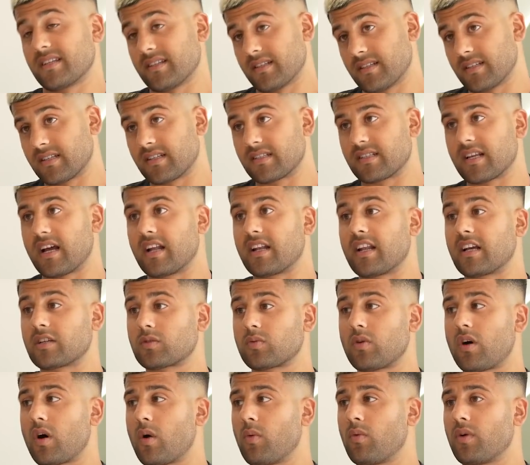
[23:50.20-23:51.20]
Exactly. That's
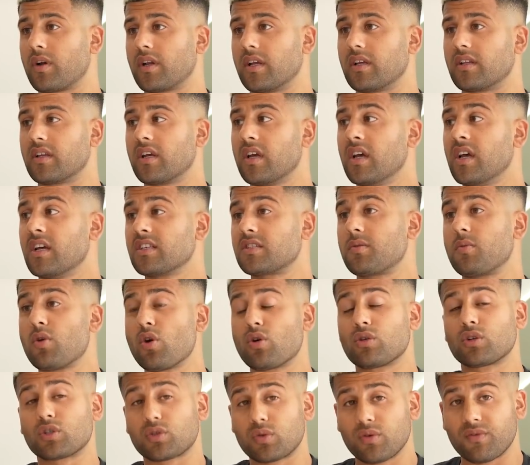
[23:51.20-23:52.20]
what I wanted. To be
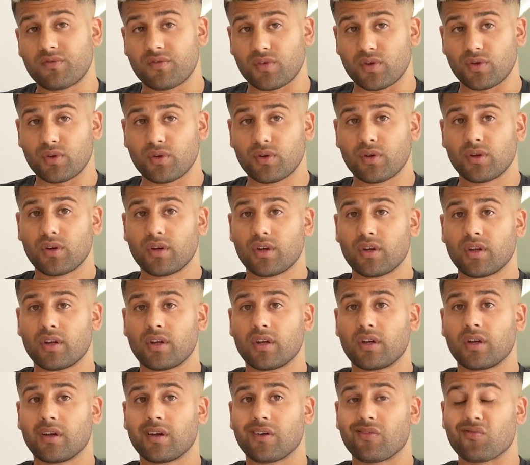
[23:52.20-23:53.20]
honest with you,
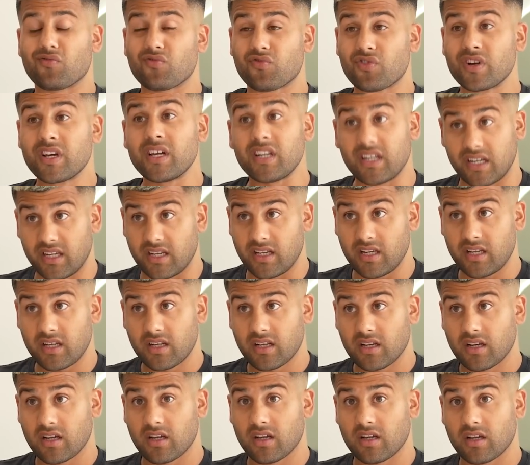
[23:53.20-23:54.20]
really,
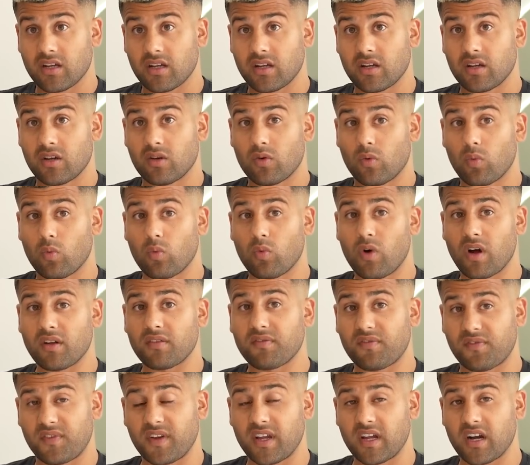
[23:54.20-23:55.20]
one
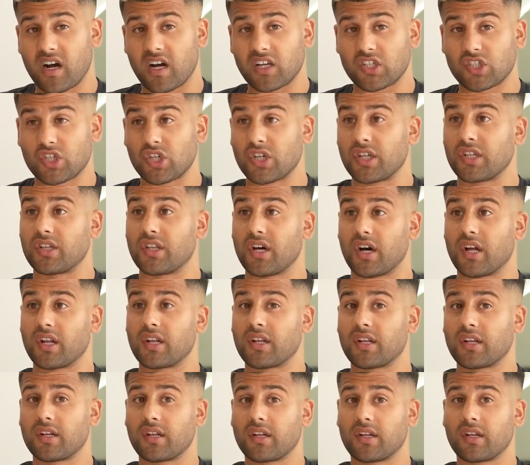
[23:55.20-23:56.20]
thing I should have
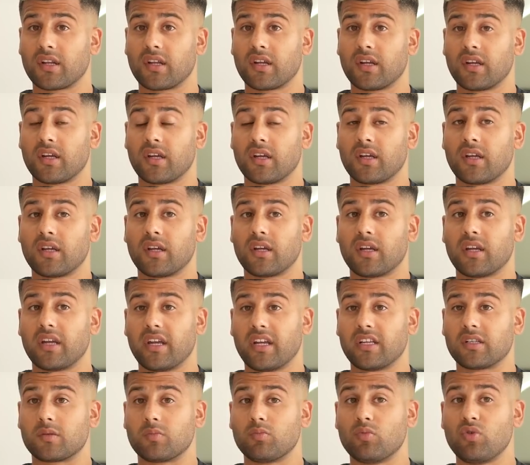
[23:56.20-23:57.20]
done
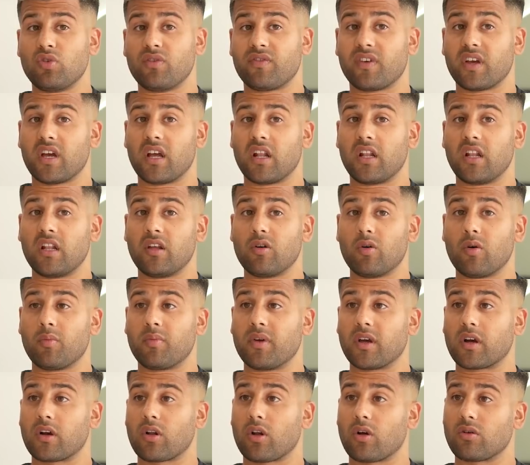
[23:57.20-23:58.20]
is move it a little
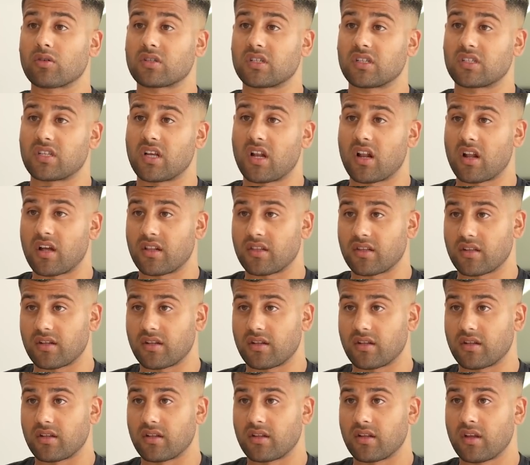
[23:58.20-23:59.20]
bit closer to London.
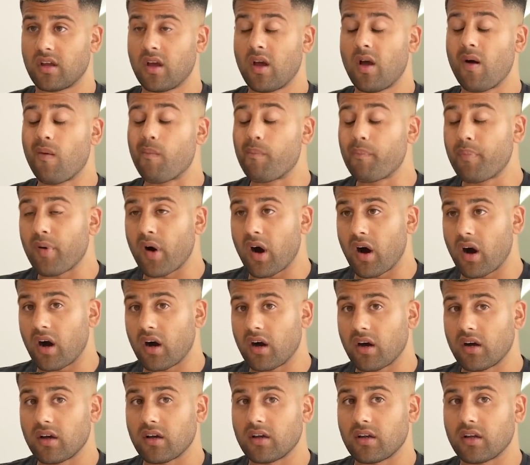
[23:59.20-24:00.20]

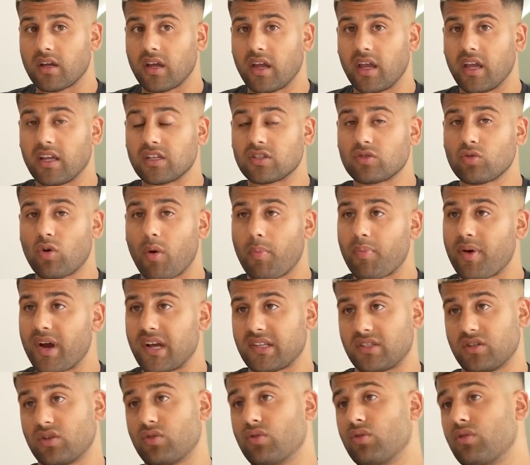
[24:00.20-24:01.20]
But it's not
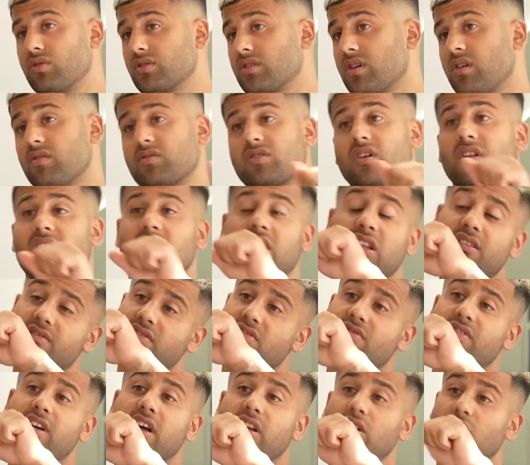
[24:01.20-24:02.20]
practical because I was only living
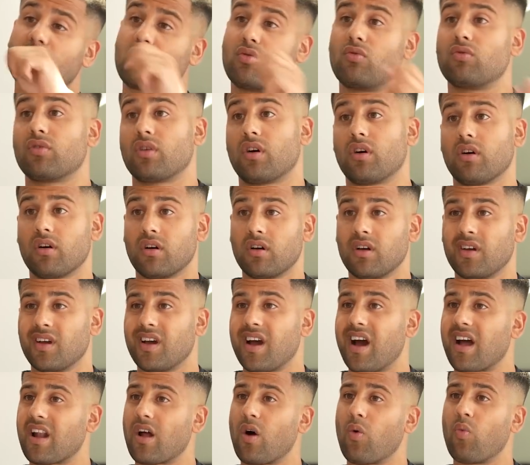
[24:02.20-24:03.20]
around the corner
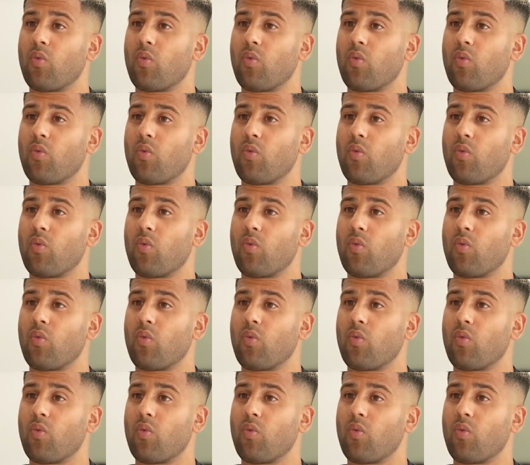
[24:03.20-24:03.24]
and I